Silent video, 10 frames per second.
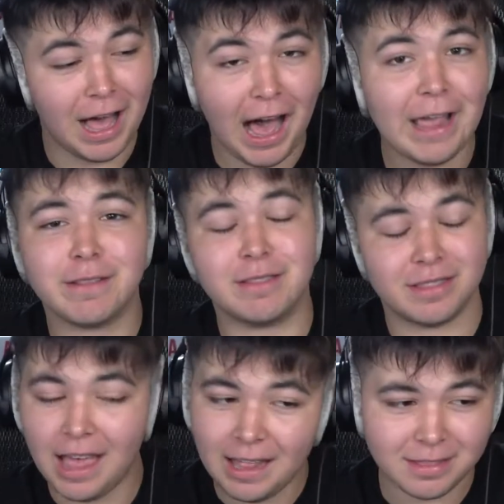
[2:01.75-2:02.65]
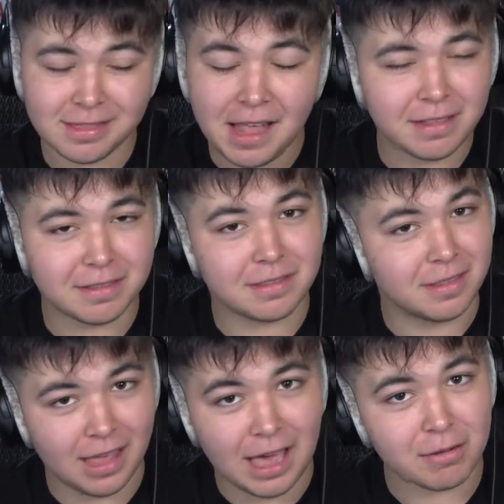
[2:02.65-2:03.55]
I that that's
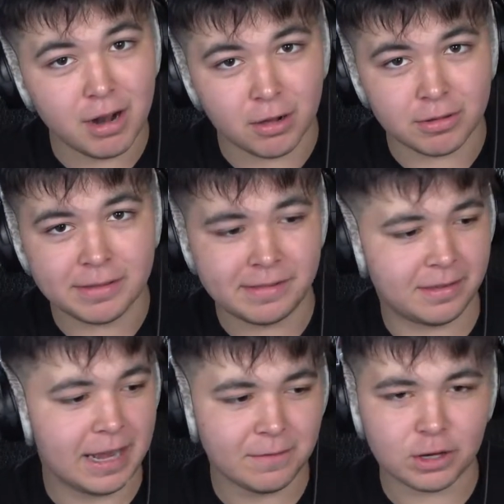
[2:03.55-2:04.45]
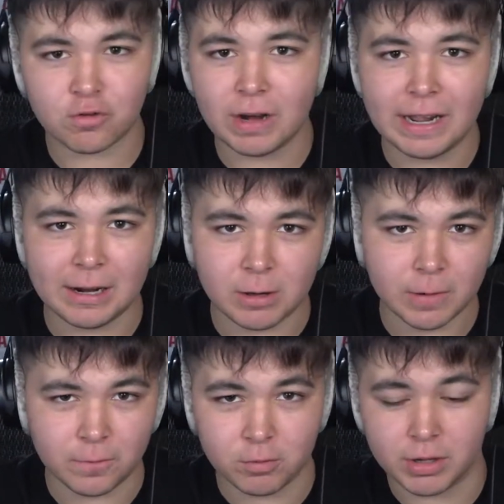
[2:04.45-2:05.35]
I don't know. That's kind of a gray
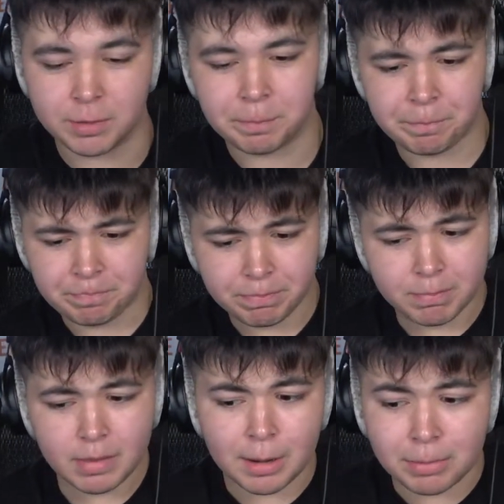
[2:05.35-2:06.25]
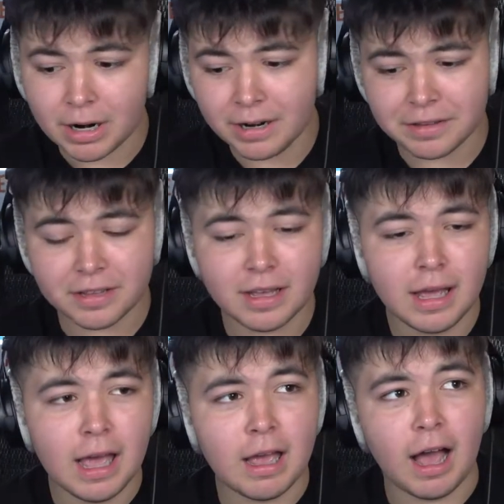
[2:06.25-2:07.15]
area for me. But honestly,
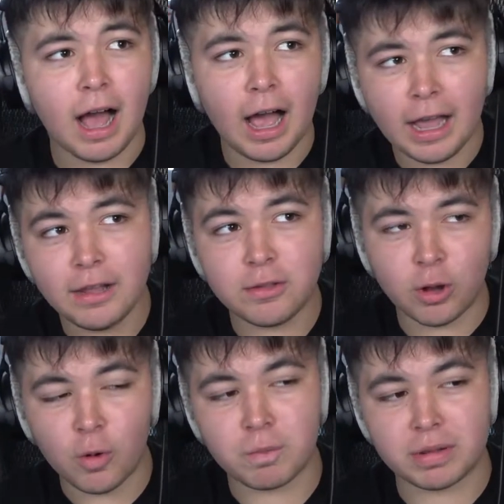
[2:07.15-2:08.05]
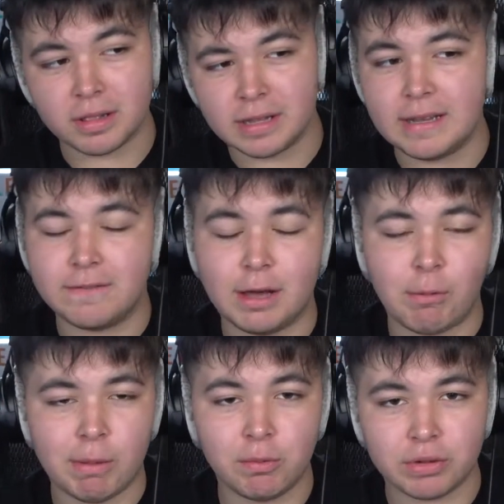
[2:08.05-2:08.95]
I don't believe that
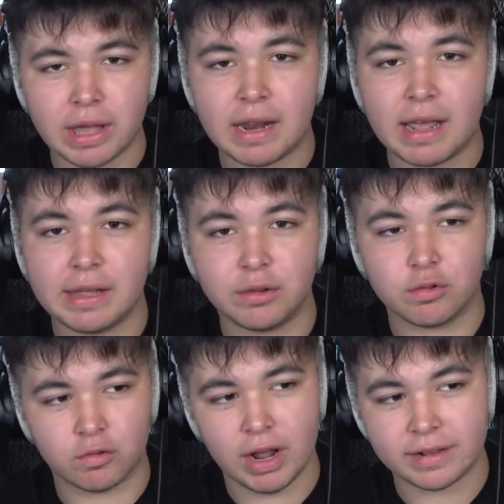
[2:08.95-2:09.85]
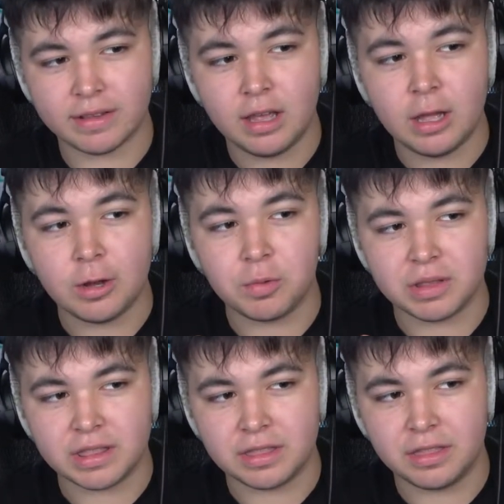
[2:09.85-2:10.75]
we will get a direct
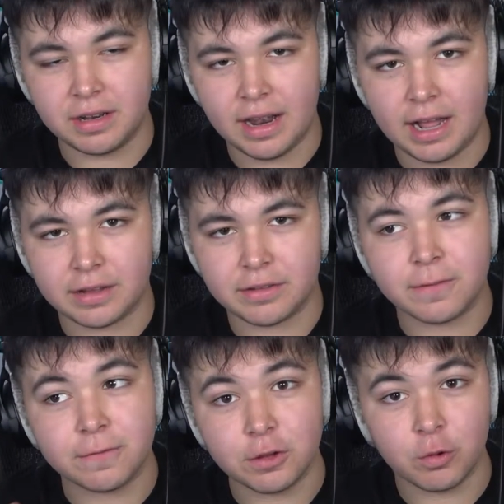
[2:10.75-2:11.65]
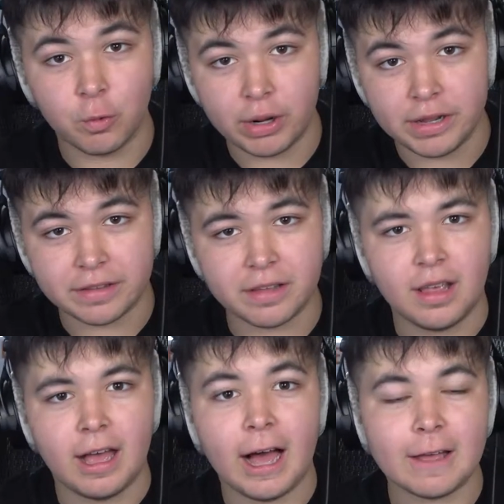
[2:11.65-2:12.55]
within the next few weeks.
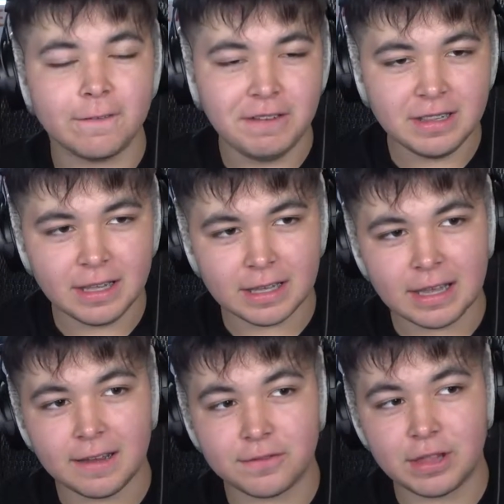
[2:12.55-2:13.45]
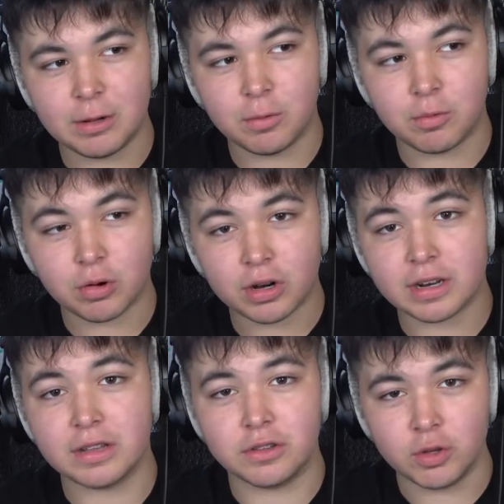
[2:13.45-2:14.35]
I feel like if they were
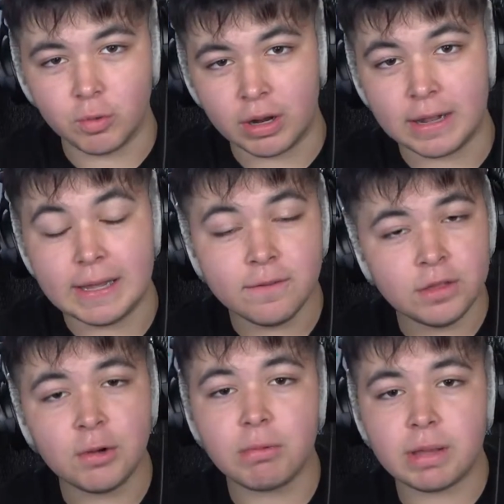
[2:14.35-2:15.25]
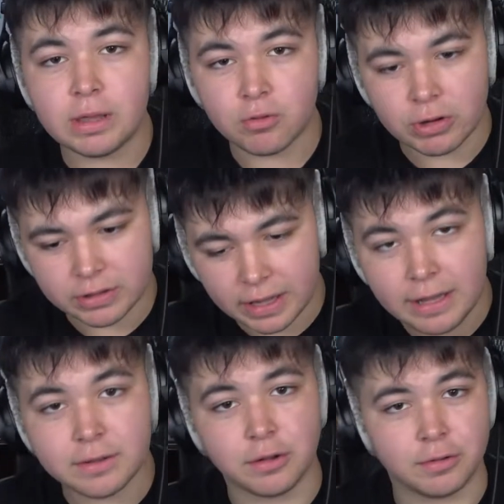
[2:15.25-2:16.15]
going to do one, even though E3 is
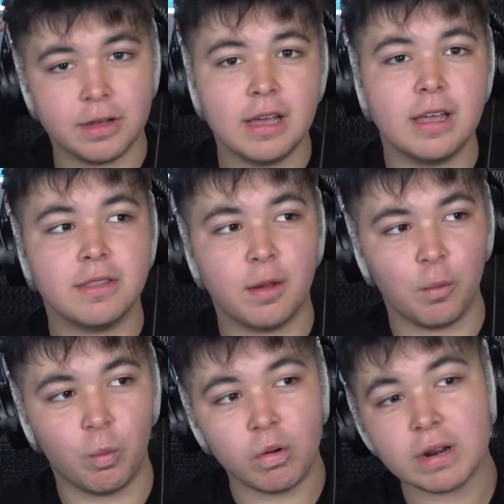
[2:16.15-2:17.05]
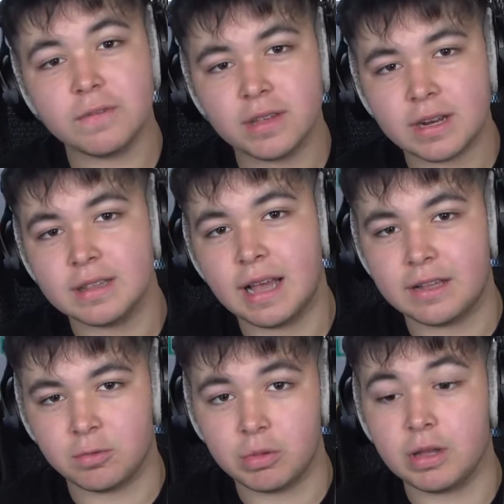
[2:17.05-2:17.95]
canceled, they would have done it
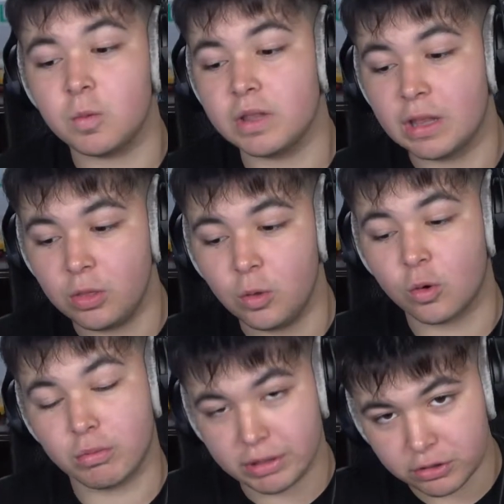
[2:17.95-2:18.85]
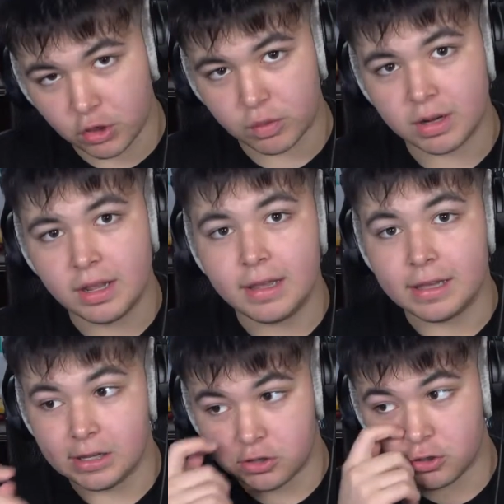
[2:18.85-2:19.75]
last week when they normally do it
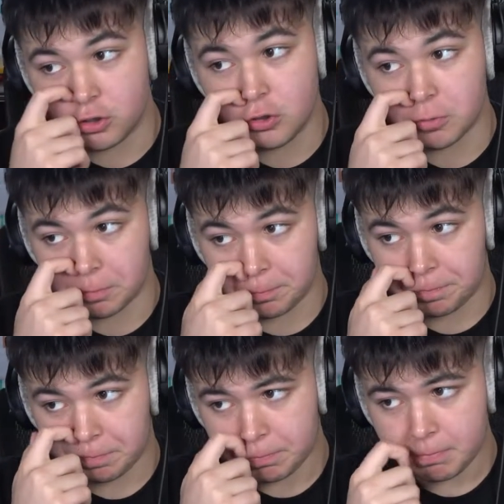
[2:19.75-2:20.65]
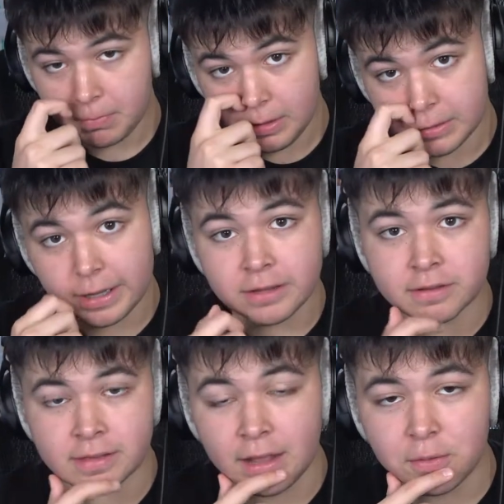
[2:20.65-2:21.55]
each June. That's
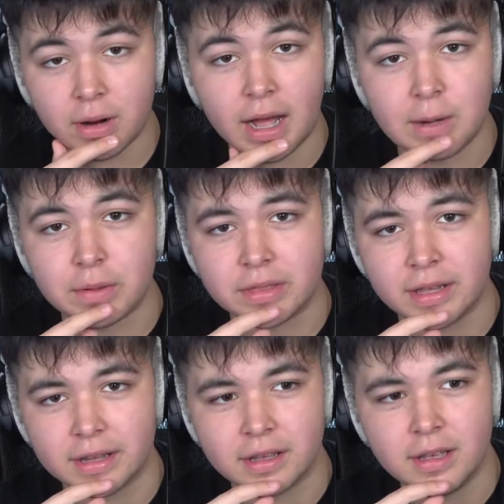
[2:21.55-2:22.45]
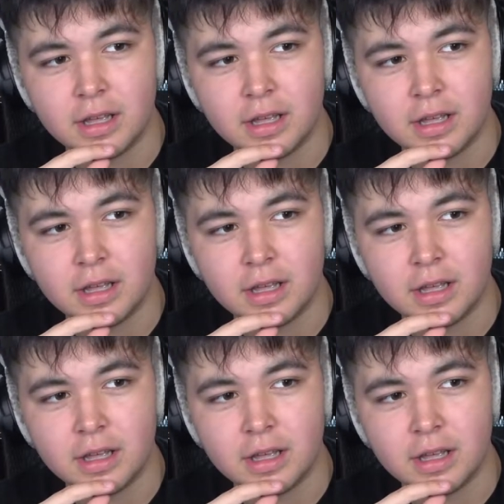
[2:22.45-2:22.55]
that's what I would think.